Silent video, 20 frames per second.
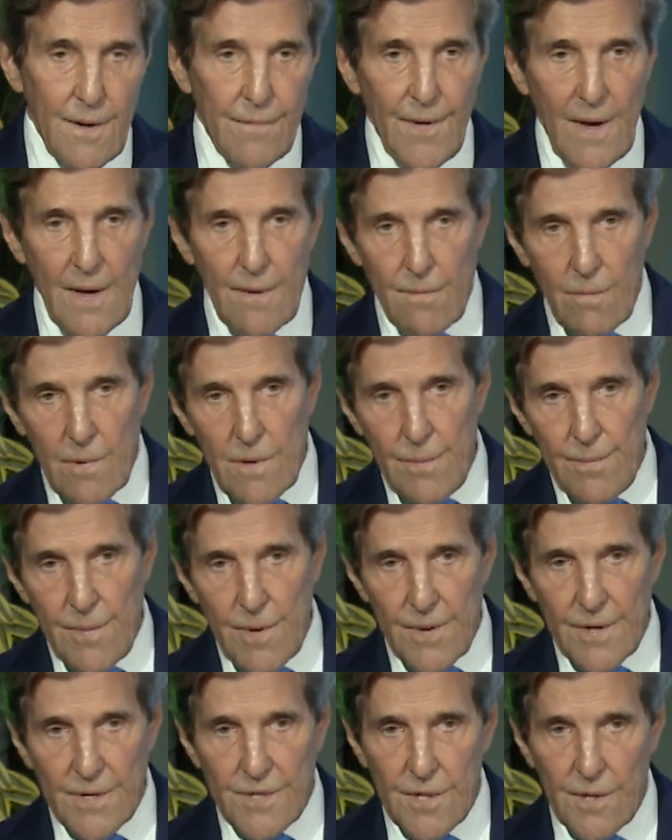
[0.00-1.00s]
an event with the
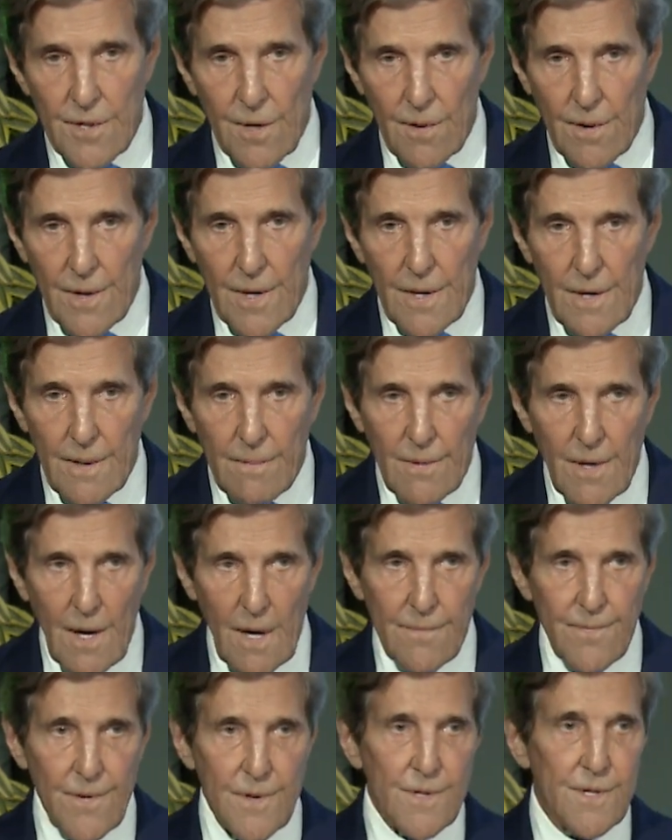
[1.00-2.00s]
Munich Security
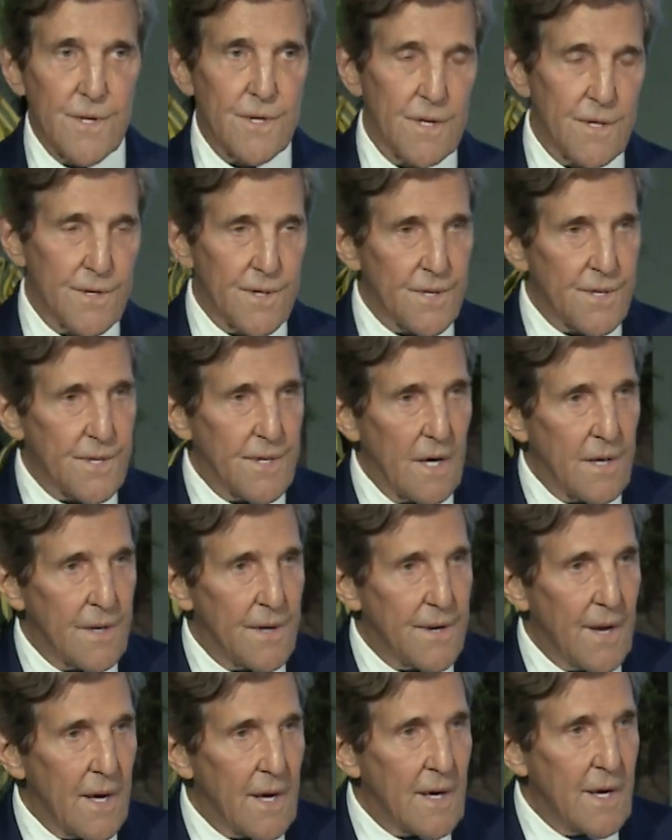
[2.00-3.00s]
Conference just the
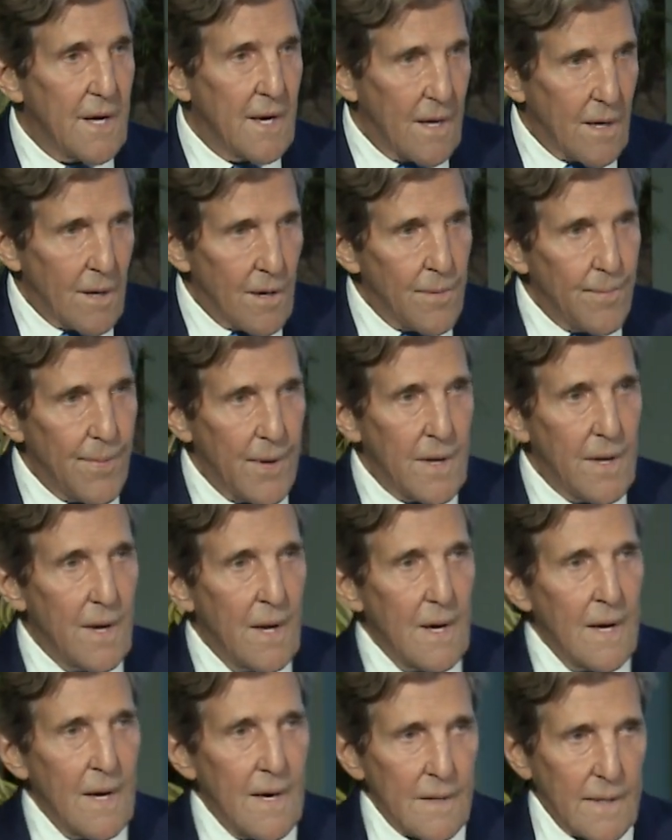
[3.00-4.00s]
other day here, but
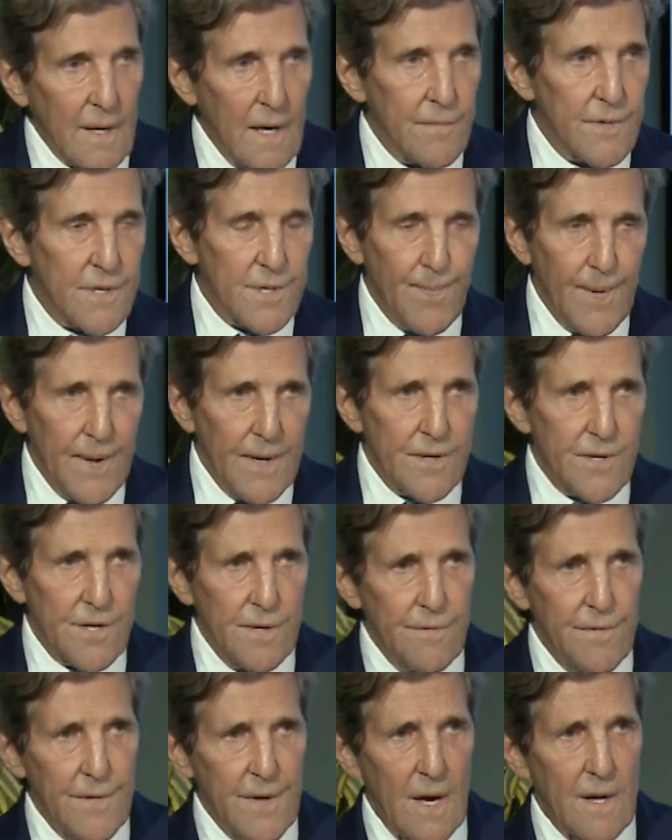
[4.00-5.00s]
gave a speech
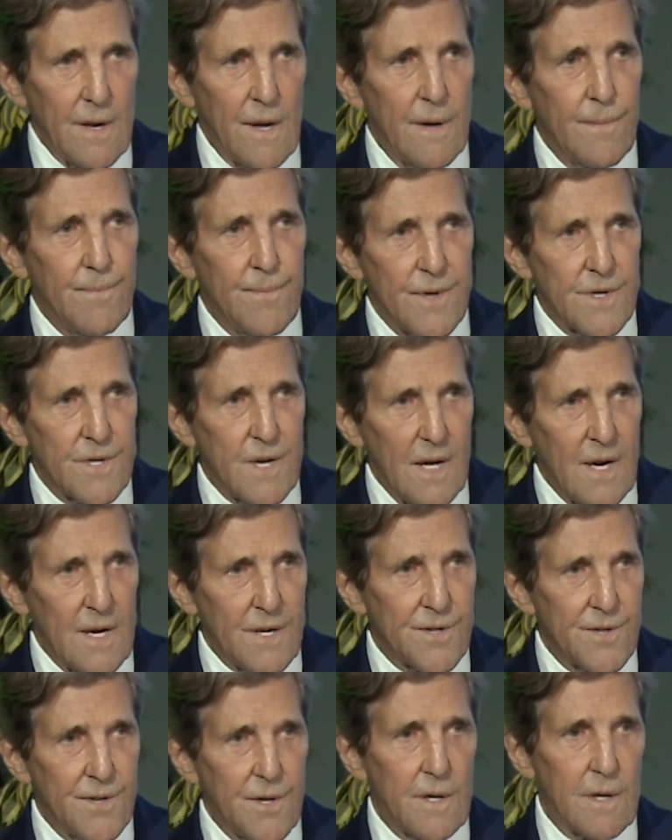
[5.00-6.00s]
in Vienna this
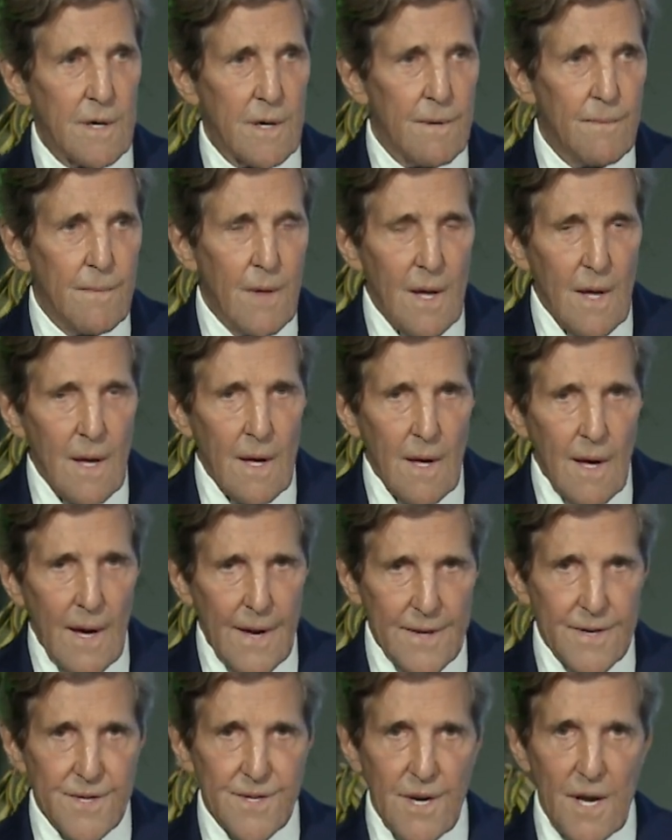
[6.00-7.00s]
last year
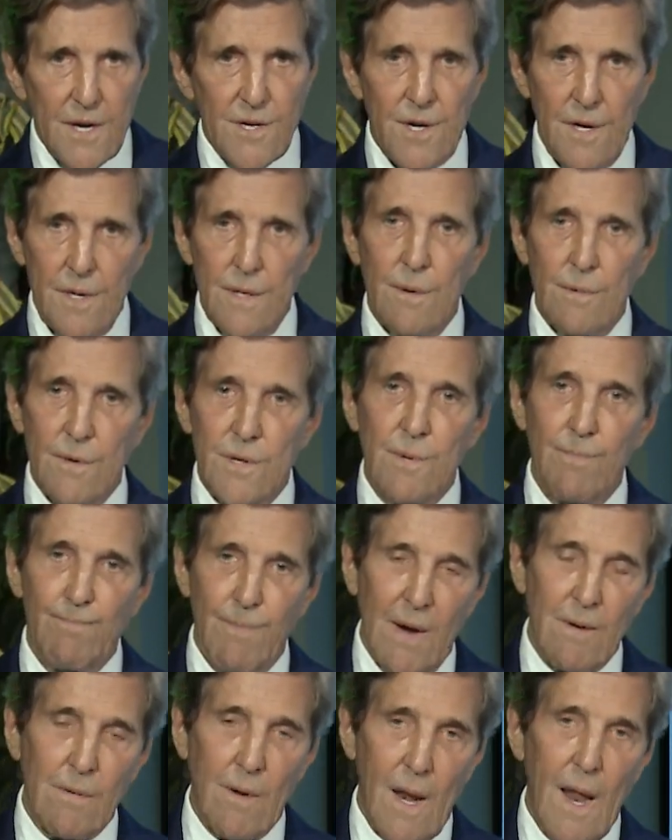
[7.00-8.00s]
at a session that was
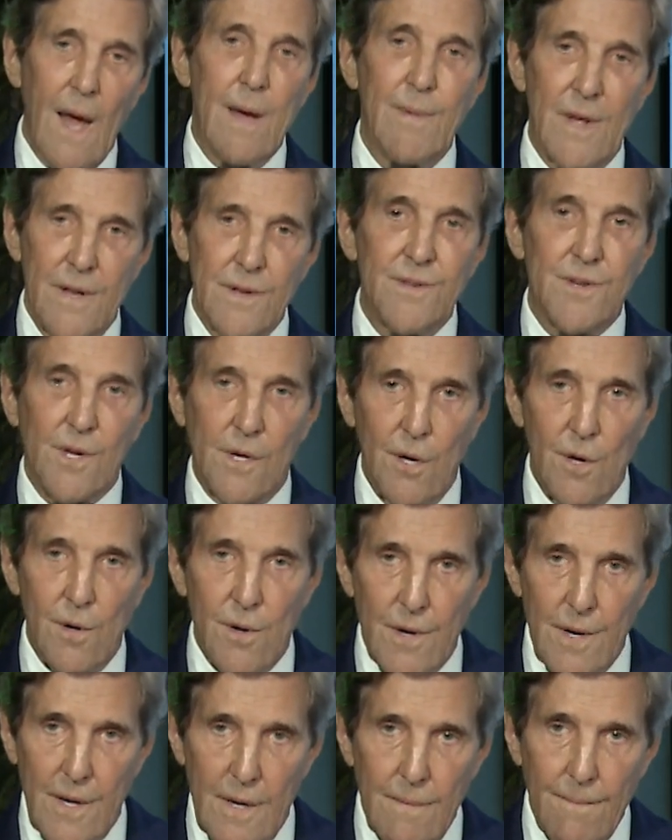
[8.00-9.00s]
about climate and
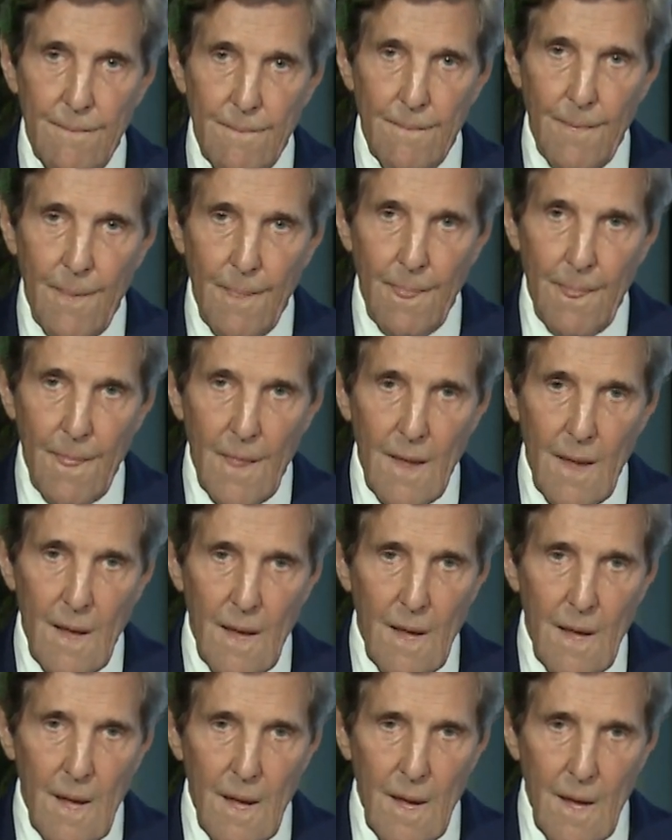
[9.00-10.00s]
security.
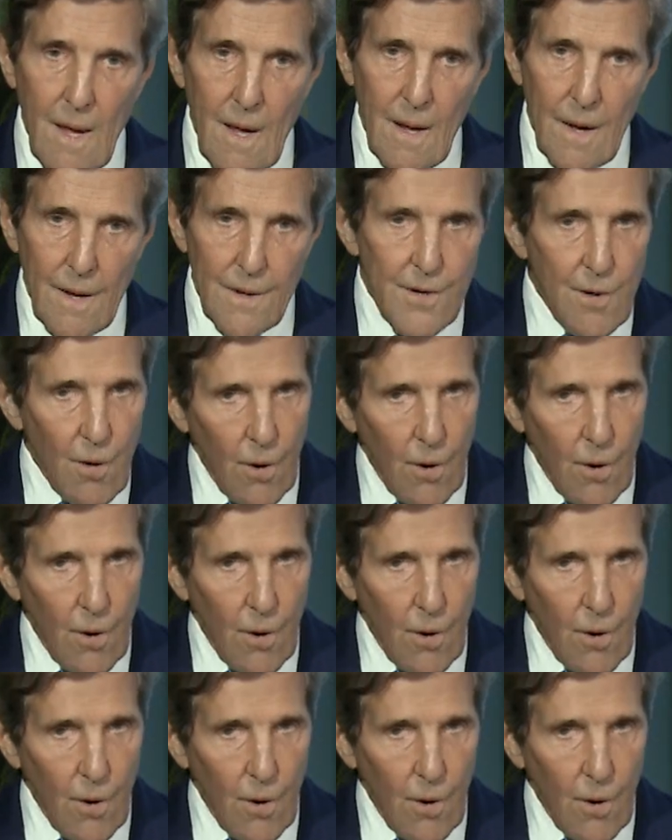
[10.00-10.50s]
And